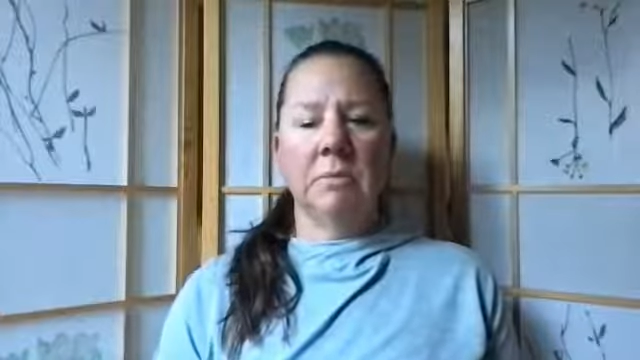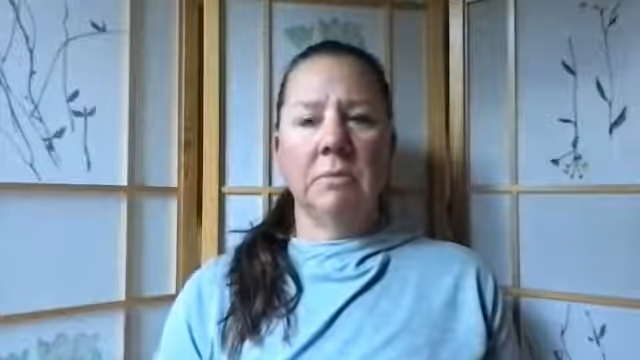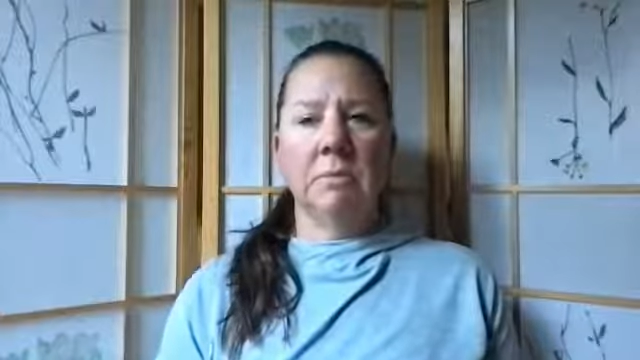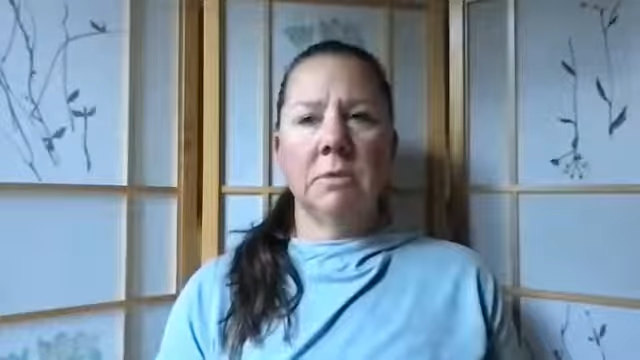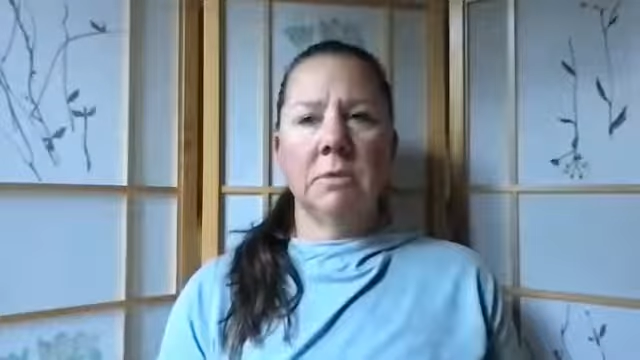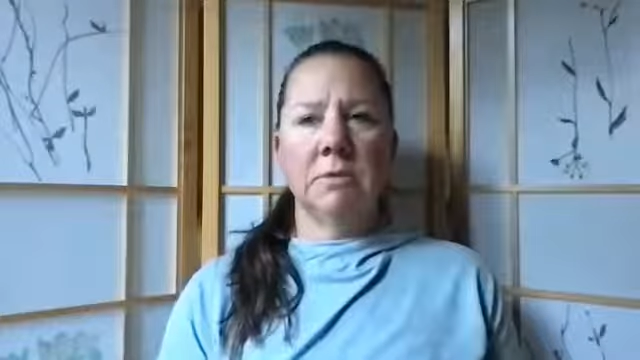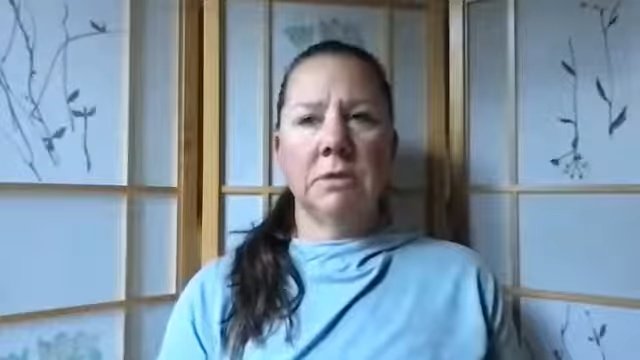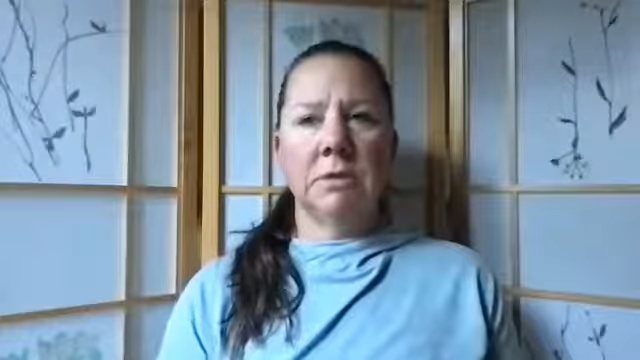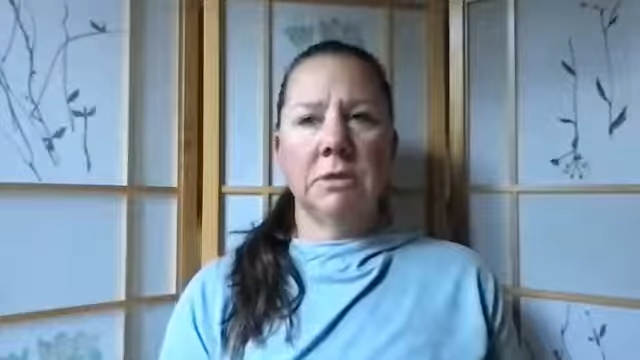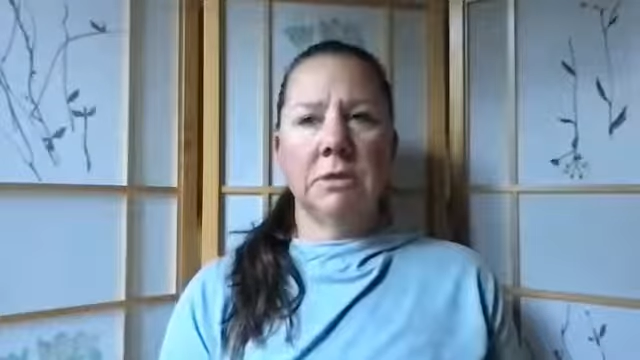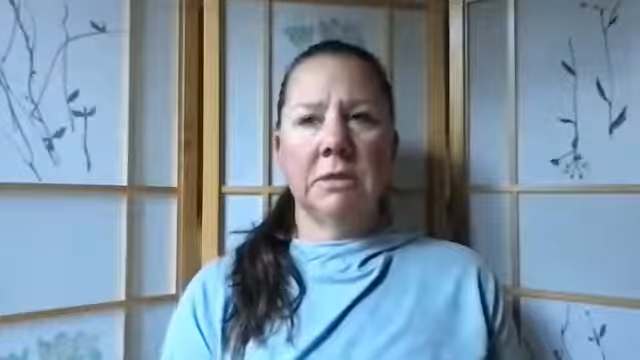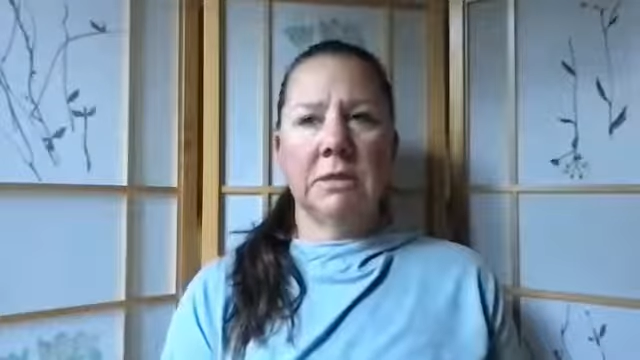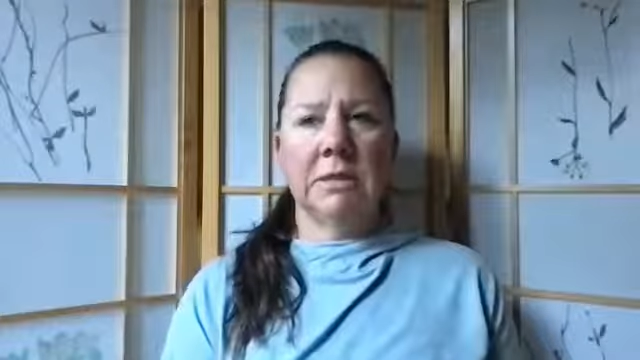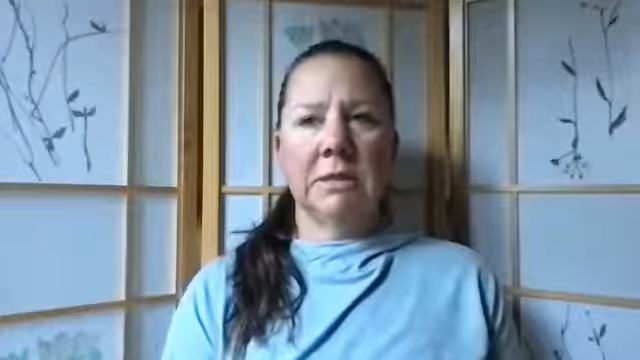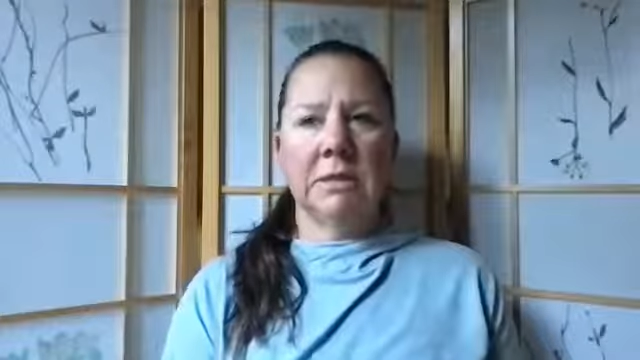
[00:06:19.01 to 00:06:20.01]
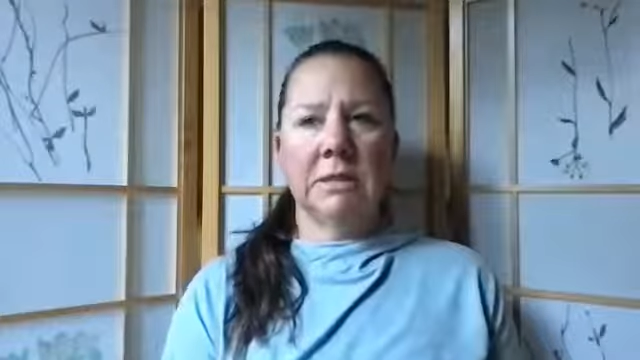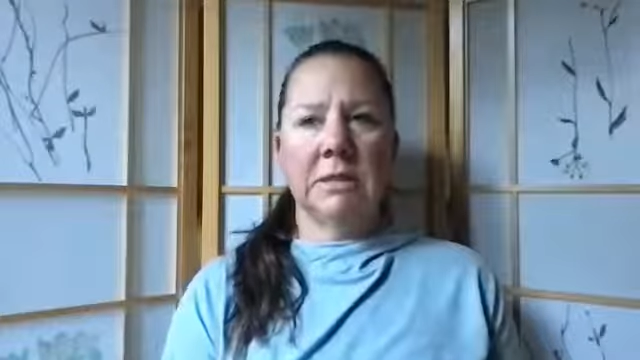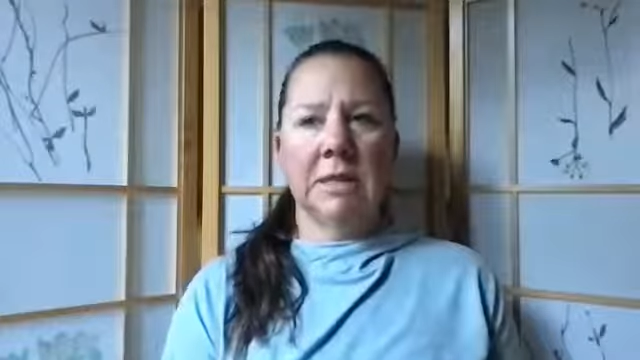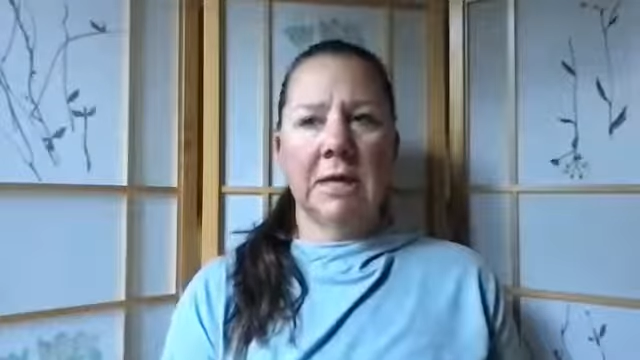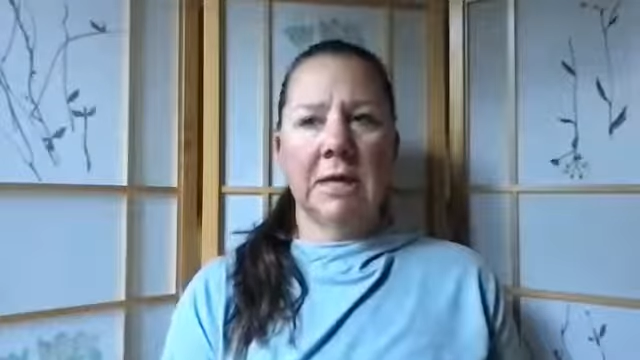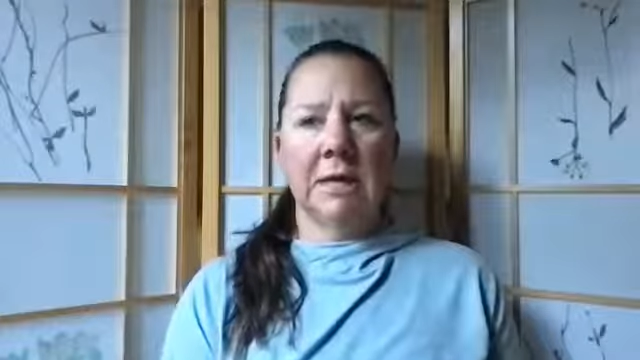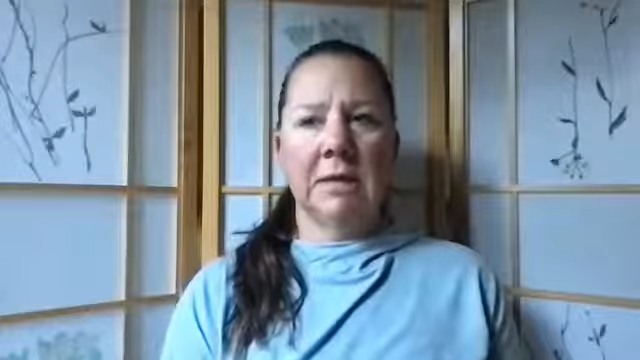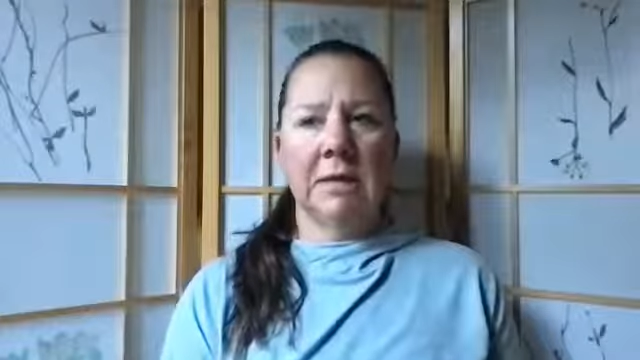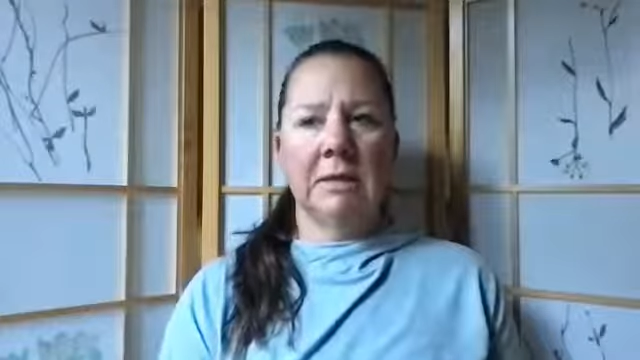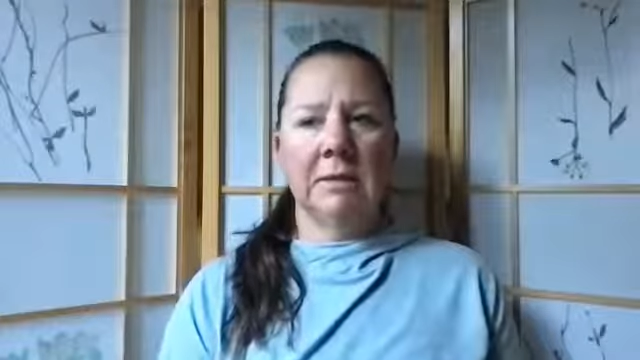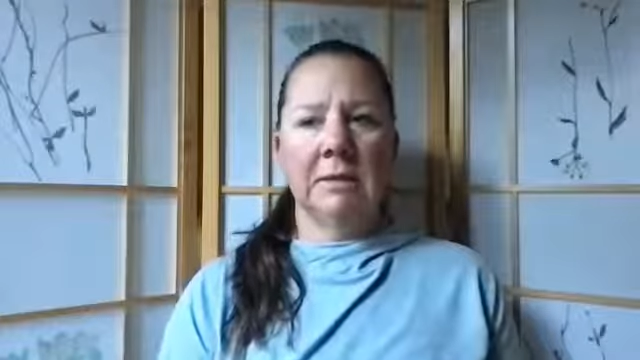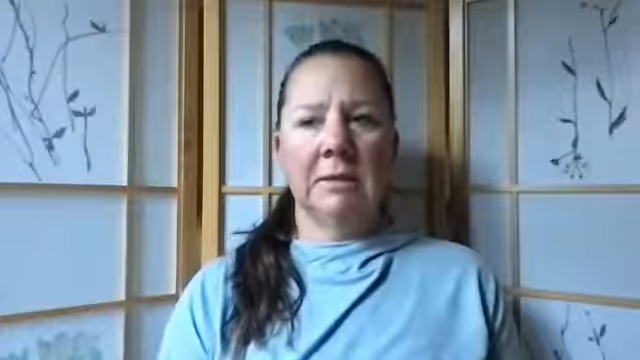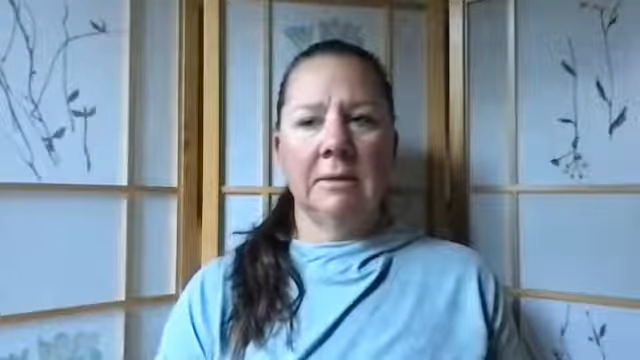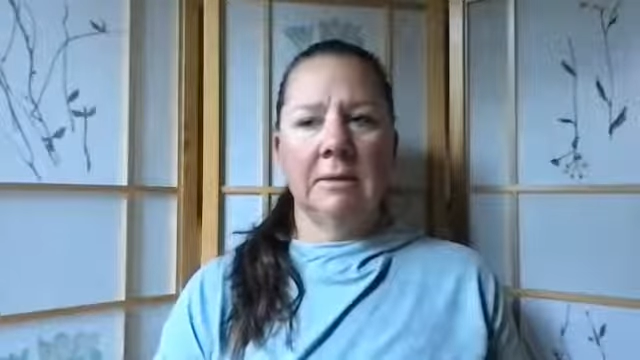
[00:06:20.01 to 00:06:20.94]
emotionally today.